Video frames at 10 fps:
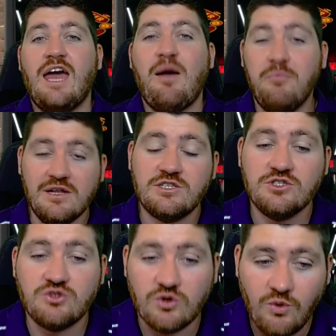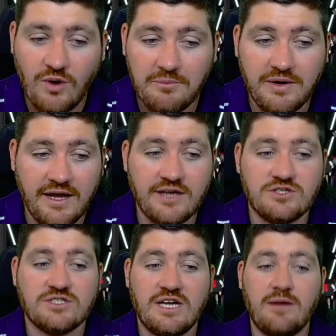ability to acquire players,
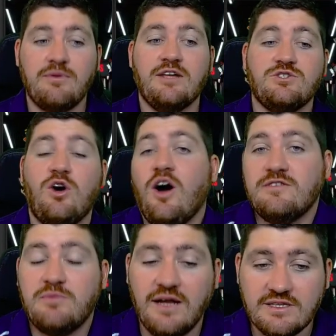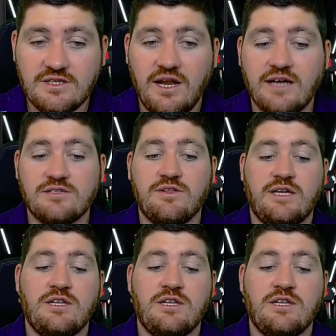to sign players, to go after players, and the likes of that.